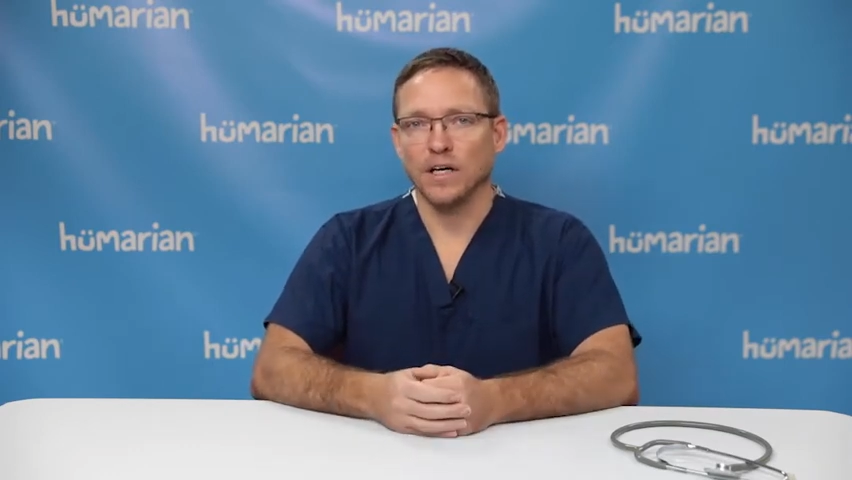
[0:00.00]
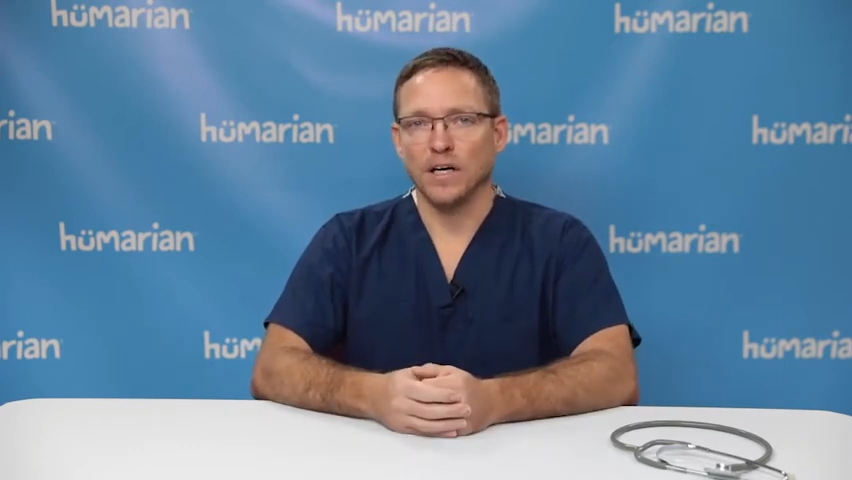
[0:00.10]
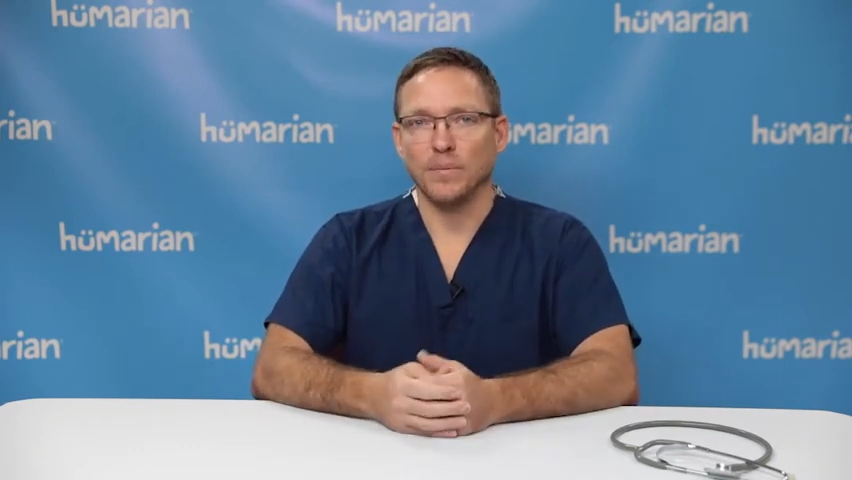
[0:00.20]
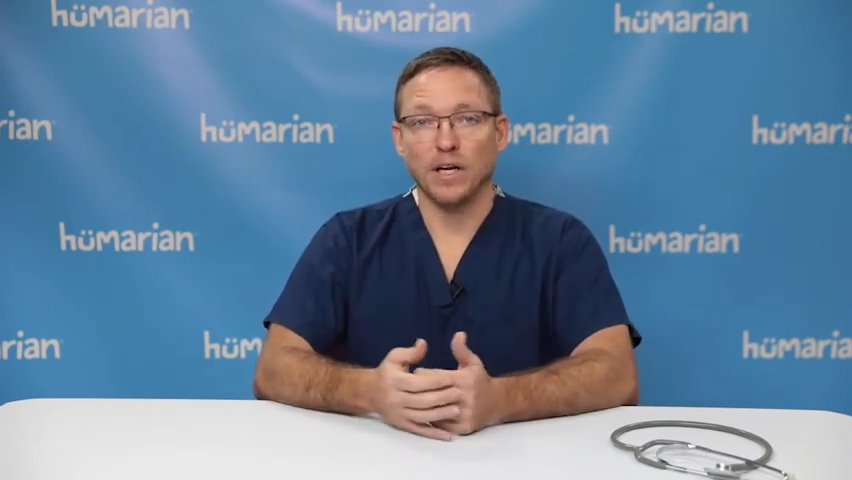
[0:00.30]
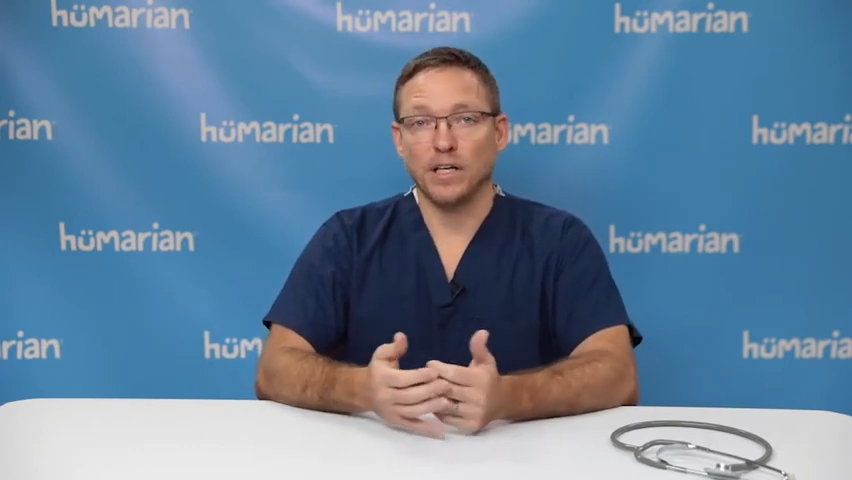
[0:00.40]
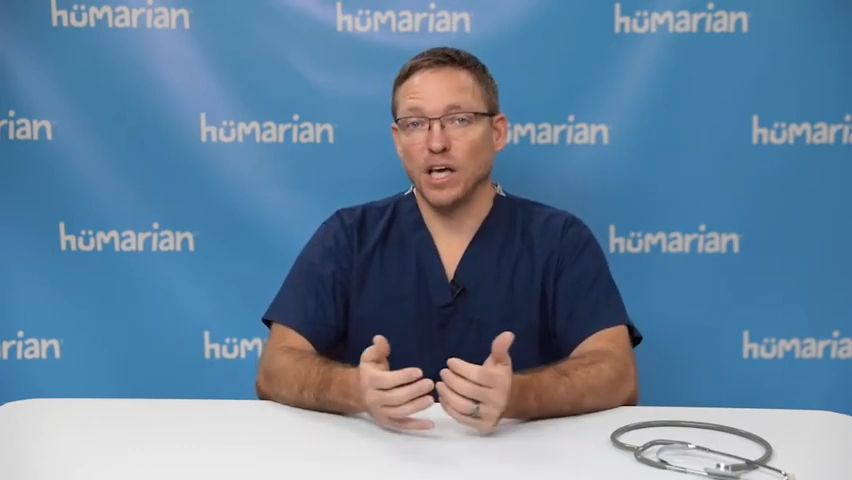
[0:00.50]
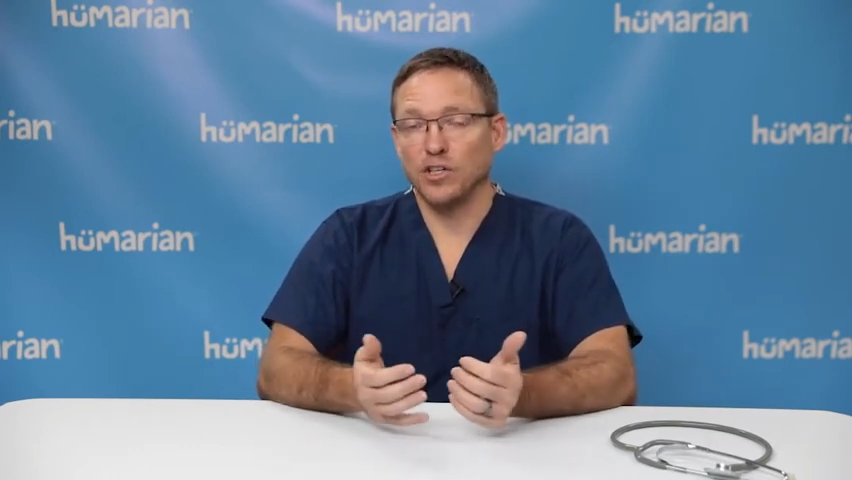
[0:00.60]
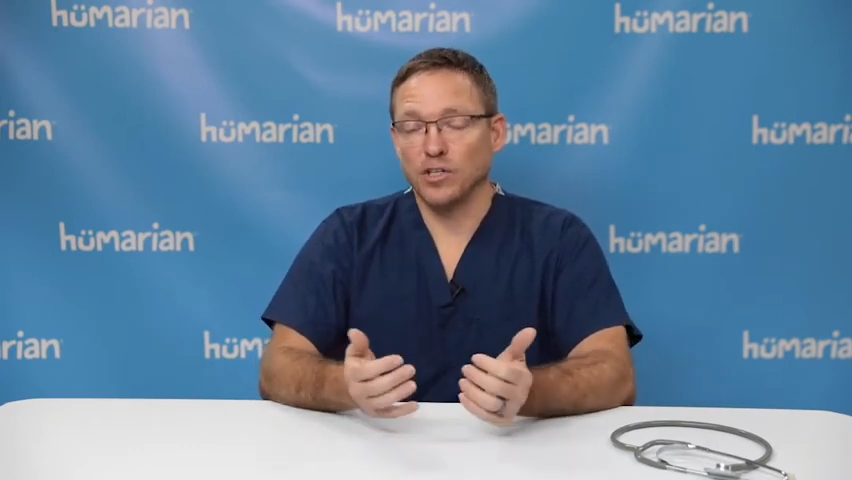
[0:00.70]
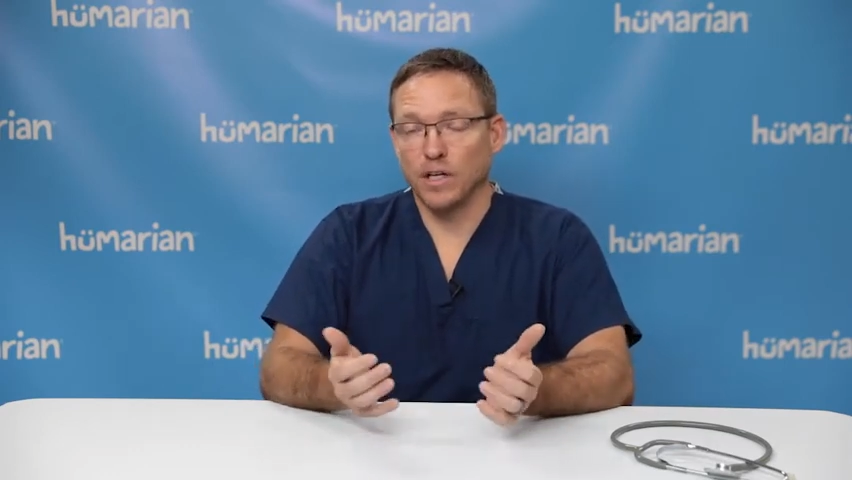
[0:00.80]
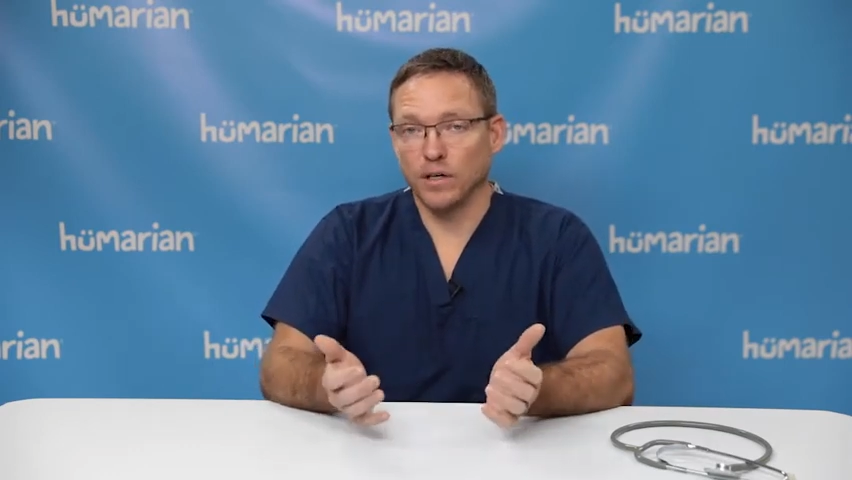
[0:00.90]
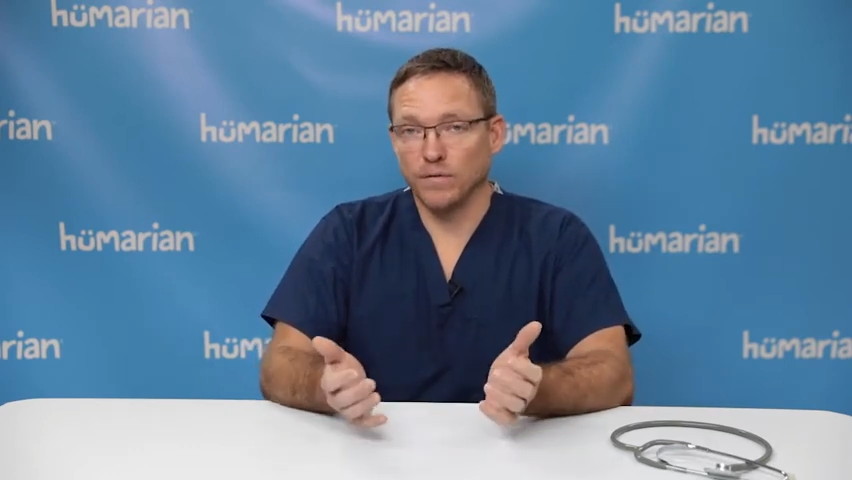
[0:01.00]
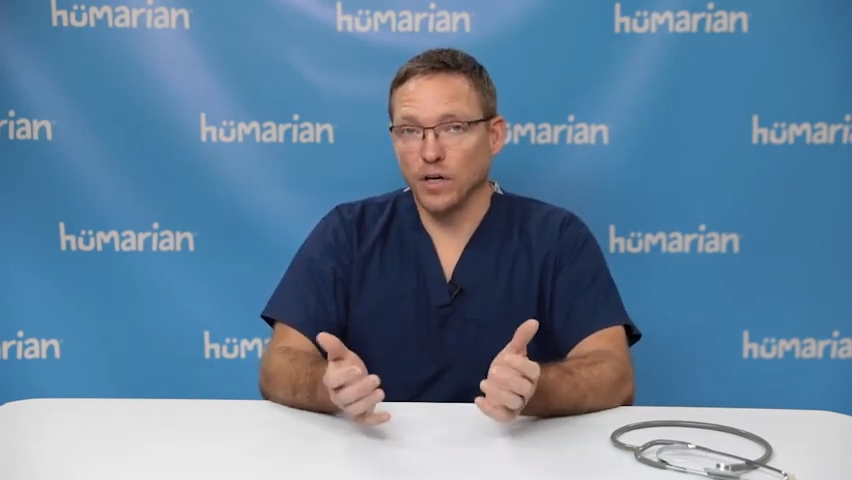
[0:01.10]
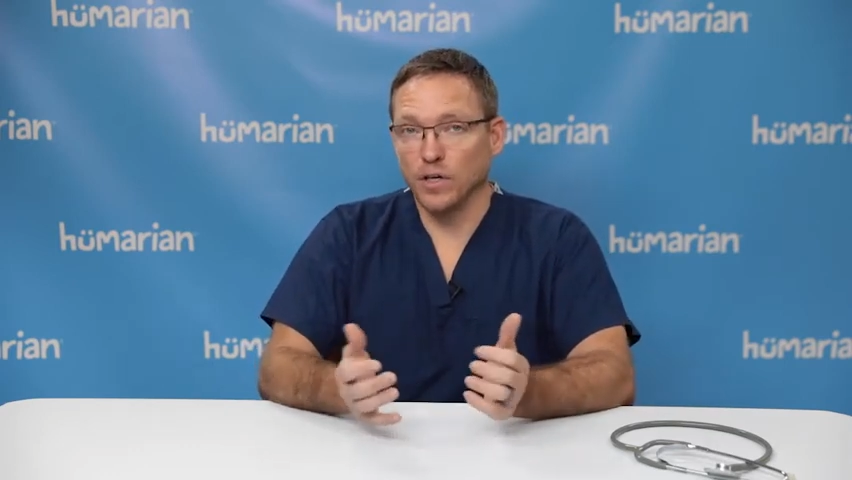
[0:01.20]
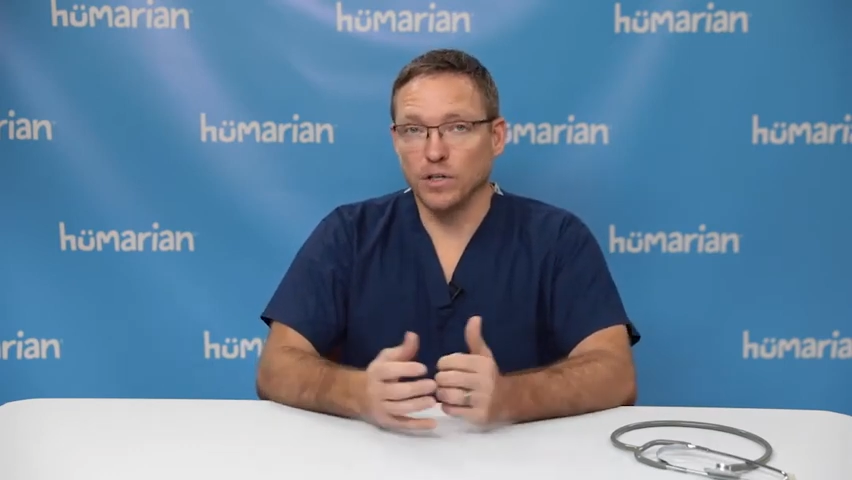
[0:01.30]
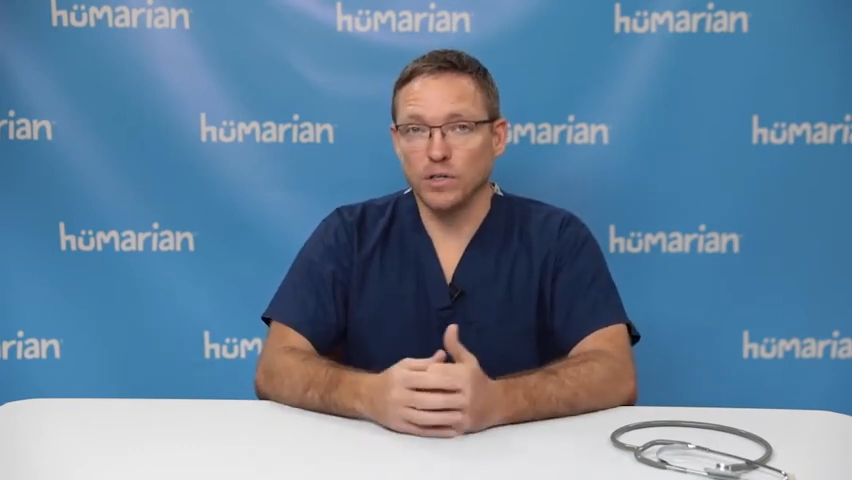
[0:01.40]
a medication that are very